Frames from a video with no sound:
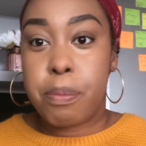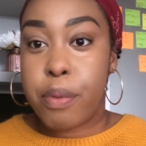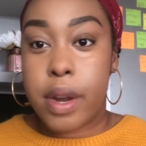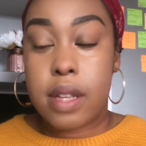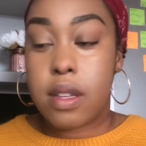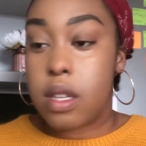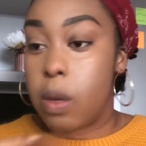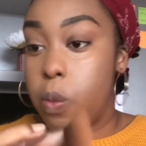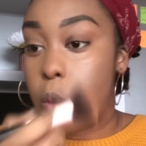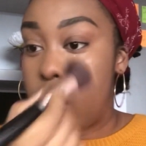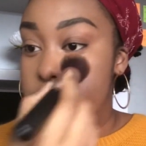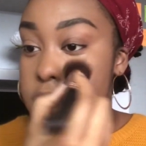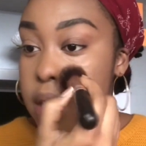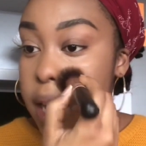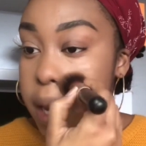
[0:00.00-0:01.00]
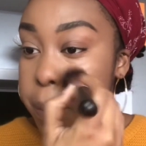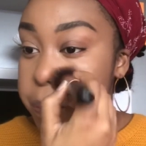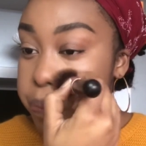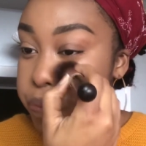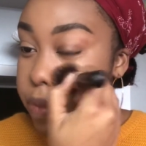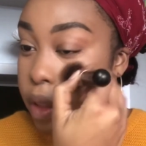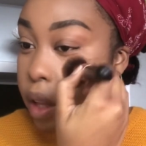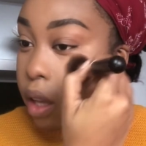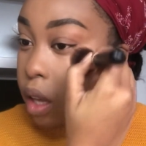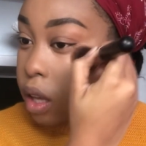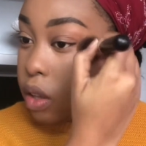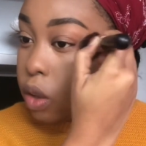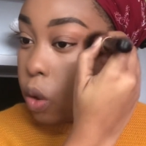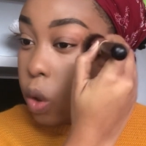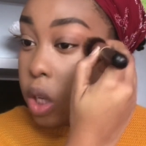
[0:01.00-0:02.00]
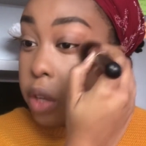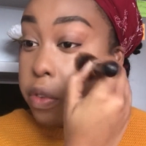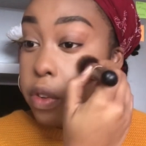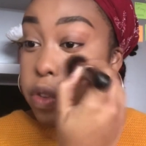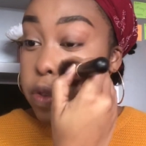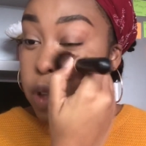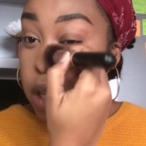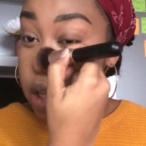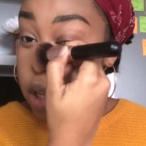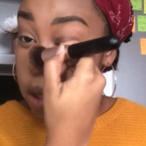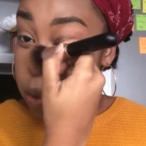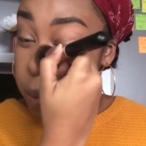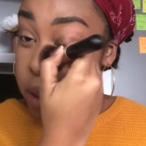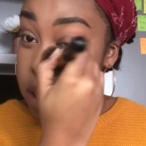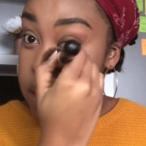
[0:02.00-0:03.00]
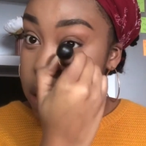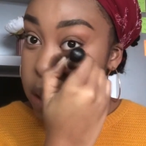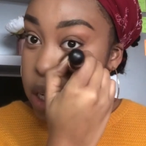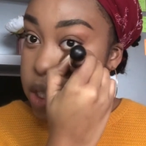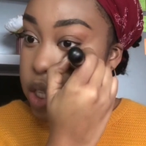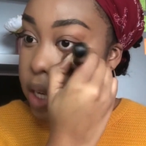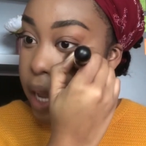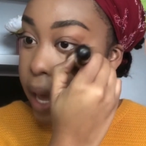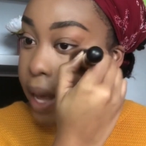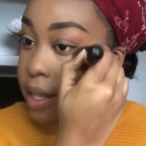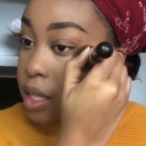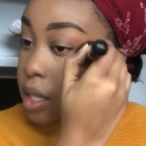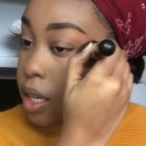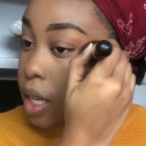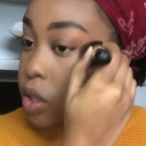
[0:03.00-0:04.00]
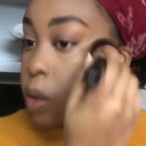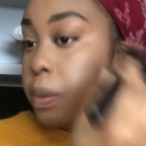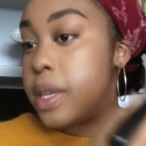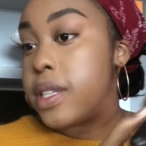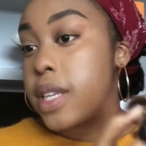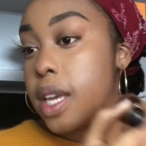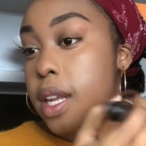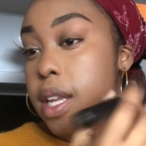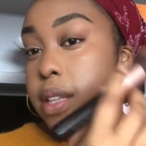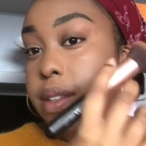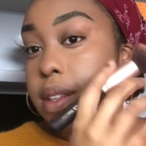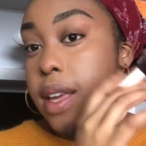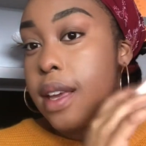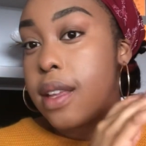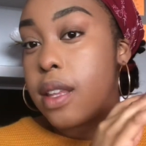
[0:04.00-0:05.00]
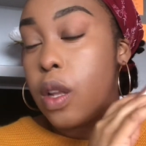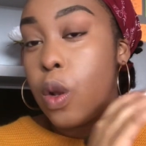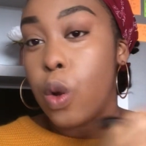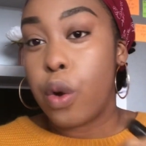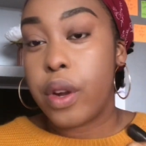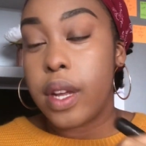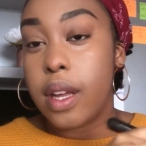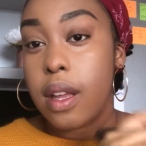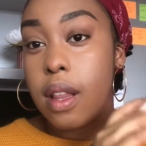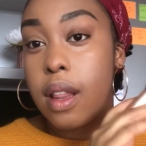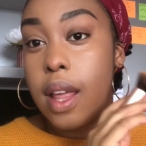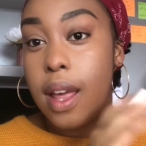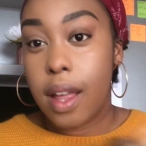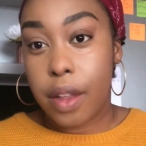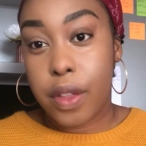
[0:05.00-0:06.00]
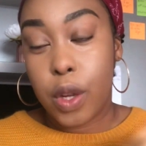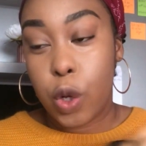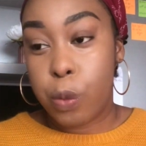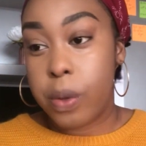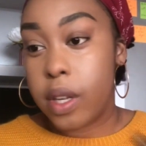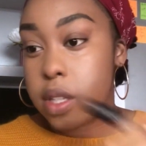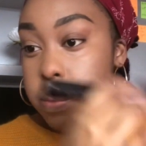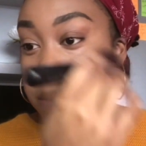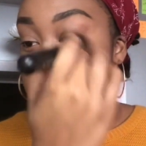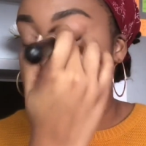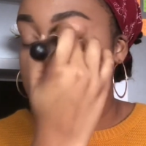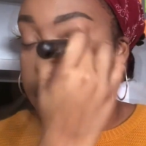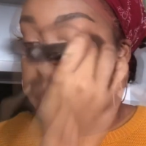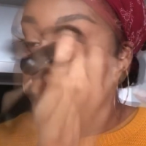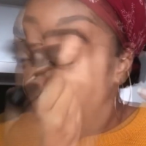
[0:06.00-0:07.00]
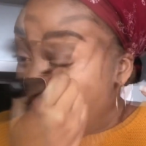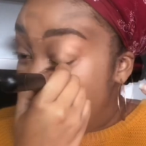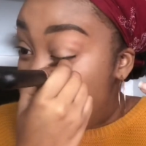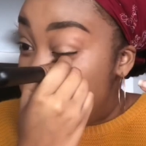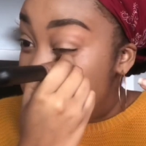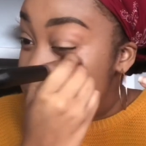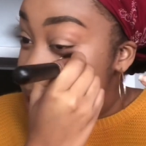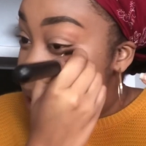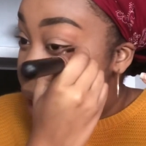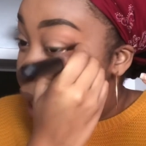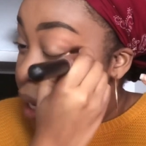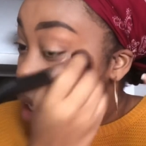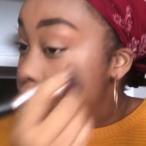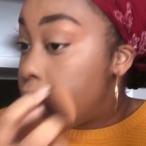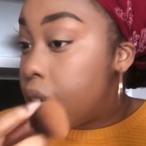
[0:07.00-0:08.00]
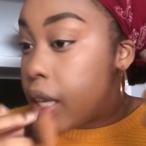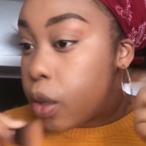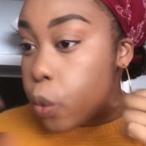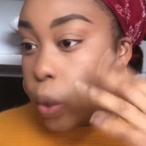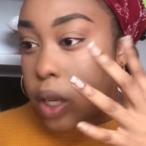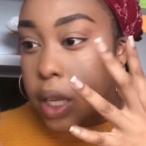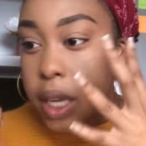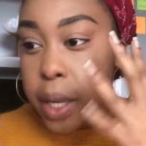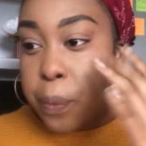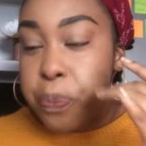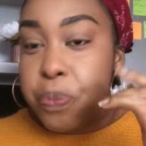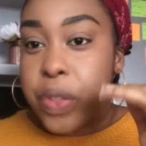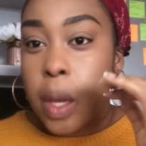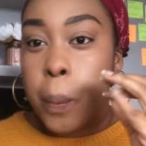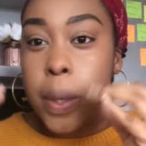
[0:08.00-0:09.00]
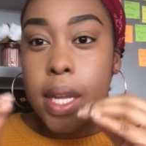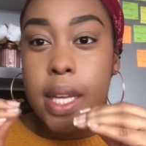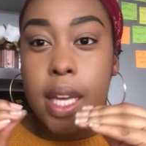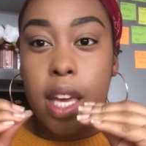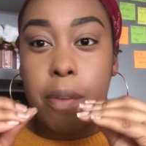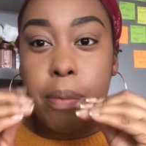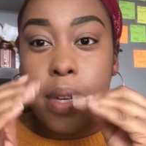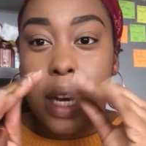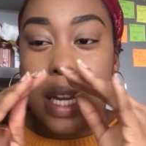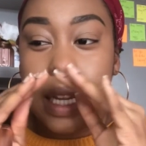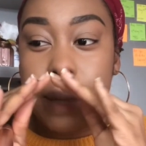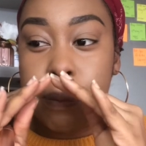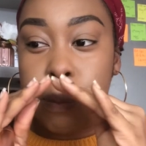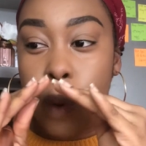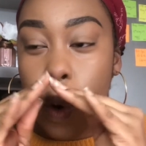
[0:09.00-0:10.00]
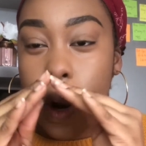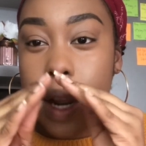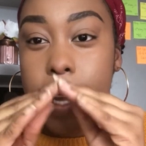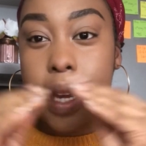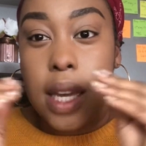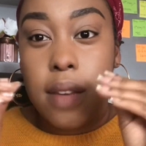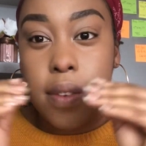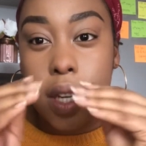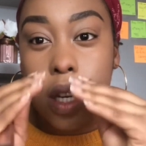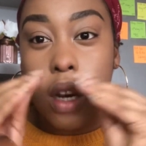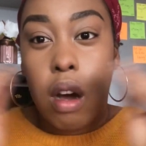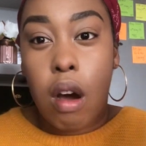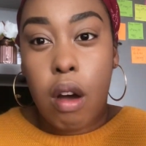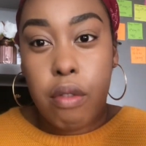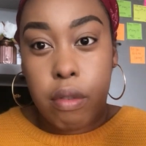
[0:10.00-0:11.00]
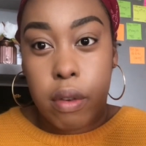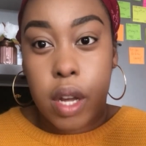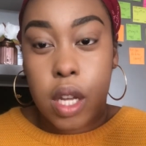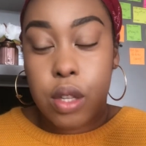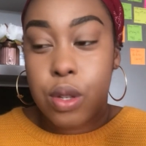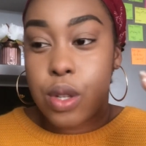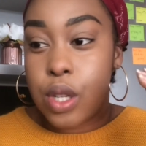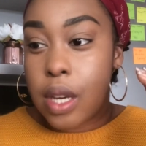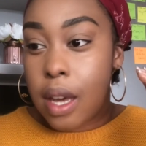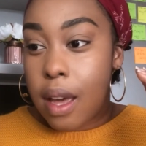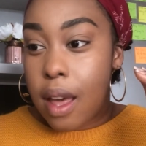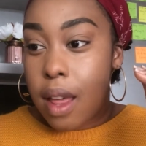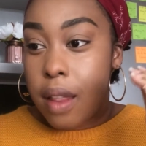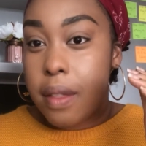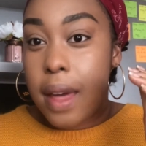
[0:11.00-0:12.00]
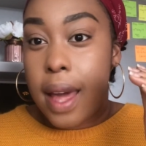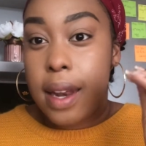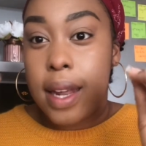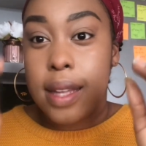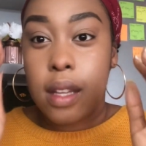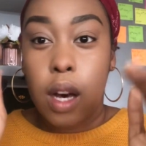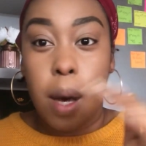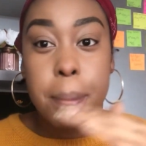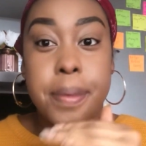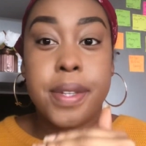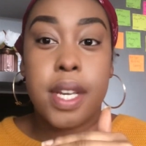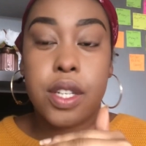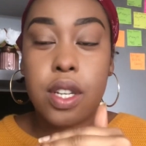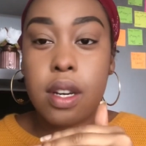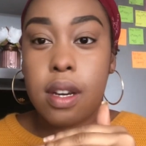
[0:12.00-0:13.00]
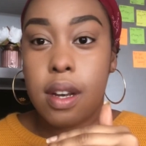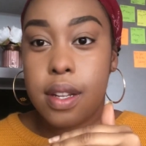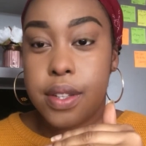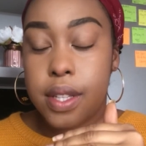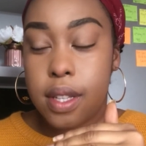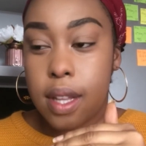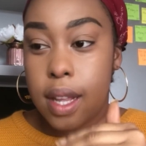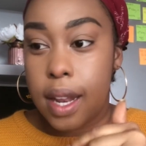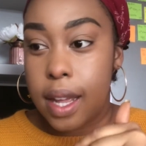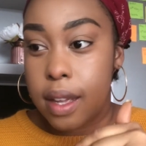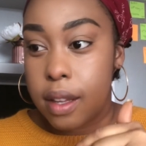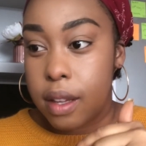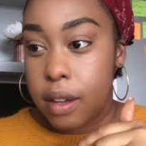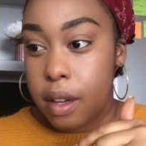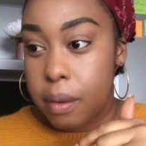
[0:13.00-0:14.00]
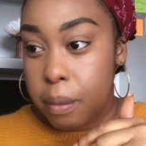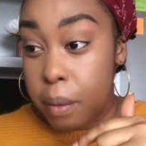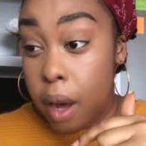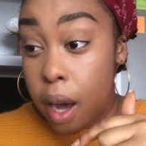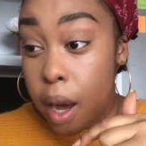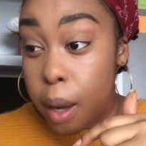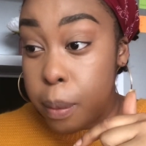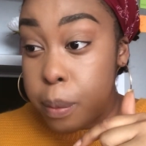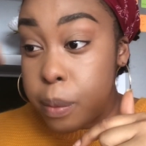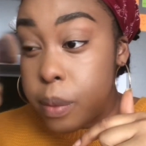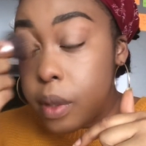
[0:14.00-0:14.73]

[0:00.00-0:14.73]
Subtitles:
breaks it up one time. The only luminous foundation that hasn't done that to my skin is like the L'Oreal Healthy Luminous Makeup. It is kind of liquidy, but it gave me a more even coverage than like the Obsession concealer that I